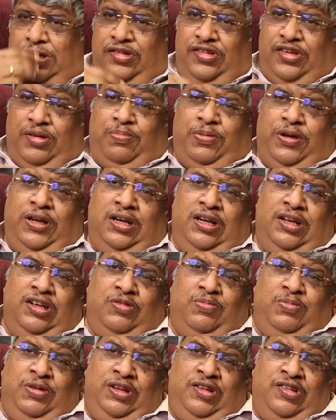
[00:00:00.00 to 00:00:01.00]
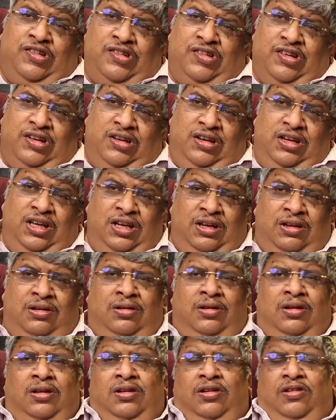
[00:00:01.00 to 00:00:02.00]
Japan has been struggling
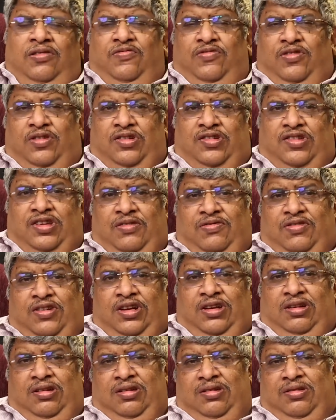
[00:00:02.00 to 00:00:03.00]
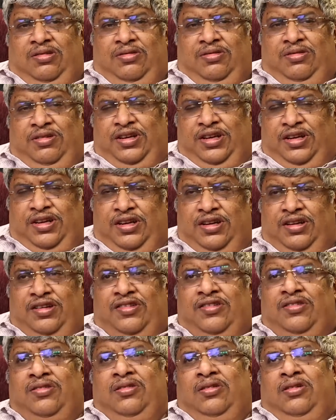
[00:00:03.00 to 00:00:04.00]
for several
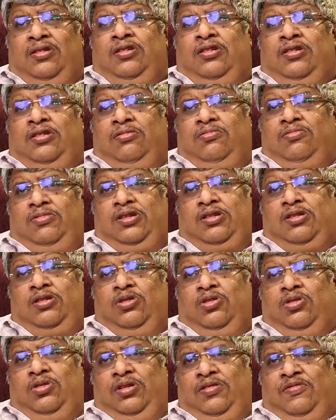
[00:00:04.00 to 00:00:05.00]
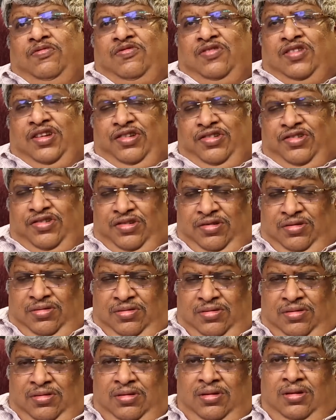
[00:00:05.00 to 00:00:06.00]
decades with low inflation
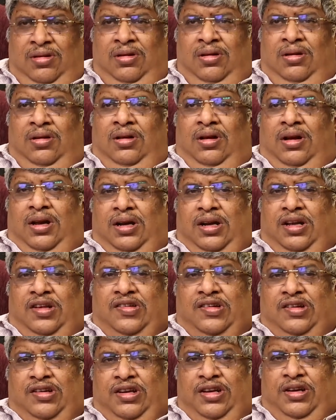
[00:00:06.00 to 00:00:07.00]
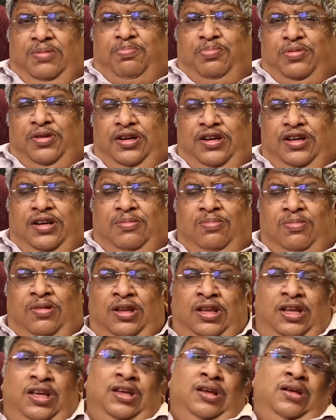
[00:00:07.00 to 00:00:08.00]
and has created printed
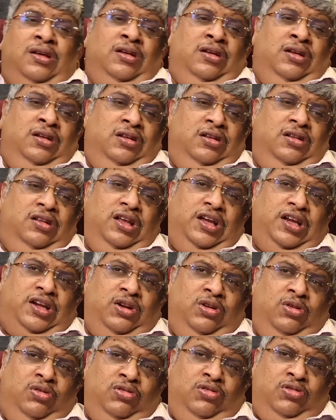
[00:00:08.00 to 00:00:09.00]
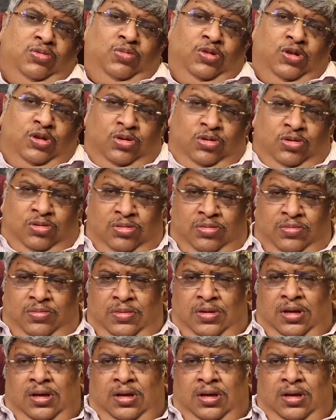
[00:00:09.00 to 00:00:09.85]
money like no tomorrow